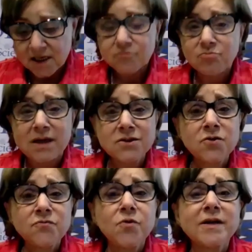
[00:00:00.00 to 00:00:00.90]
Much
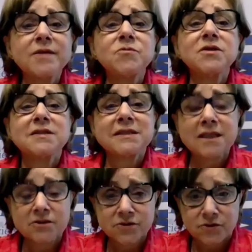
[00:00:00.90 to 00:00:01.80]
of what I'm going to
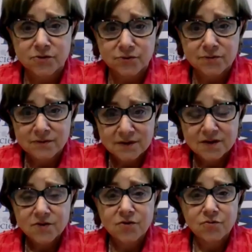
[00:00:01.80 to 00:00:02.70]
tell you,
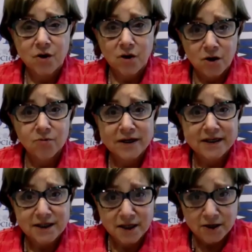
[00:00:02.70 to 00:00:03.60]
you
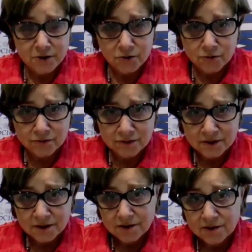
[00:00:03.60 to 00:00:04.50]
already know,
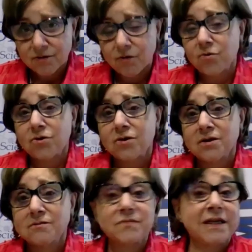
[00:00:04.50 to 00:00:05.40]

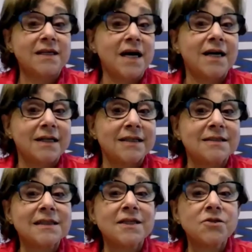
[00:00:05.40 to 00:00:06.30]
or, and I
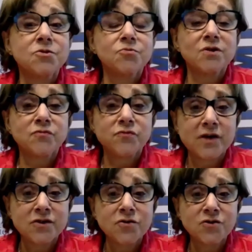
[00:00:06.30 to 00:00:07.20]
intend to
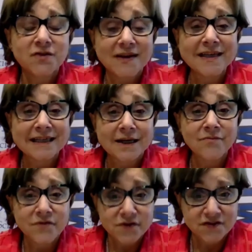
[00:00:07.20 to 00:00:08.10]
refresh and
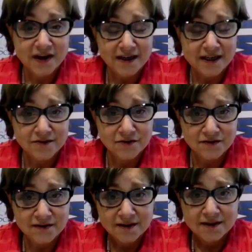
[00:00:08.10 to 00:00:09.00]

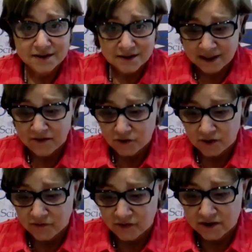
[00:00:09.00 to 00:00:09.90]
emphasize
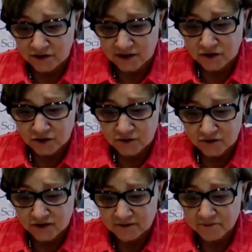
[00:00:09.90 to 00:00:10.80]
several of these
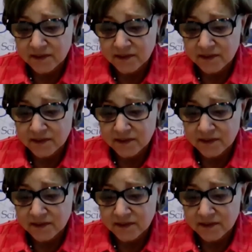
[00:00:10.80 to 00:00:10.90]
issues.